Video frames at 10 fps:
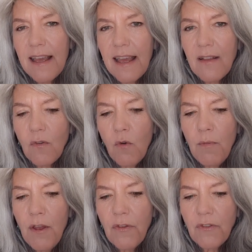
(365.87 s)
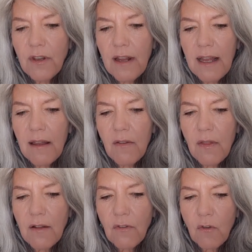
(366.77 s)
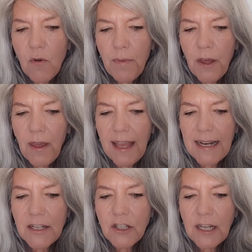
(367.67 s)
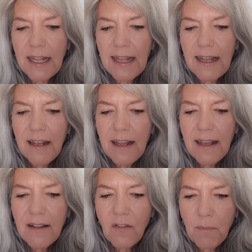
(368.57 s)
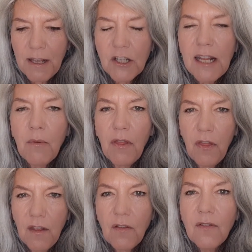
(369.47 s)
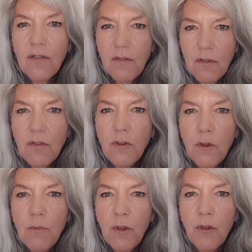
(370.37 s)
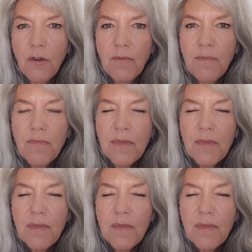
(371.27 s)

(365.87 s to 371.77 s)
It's almost that Scorpio energy, especially with this new moon.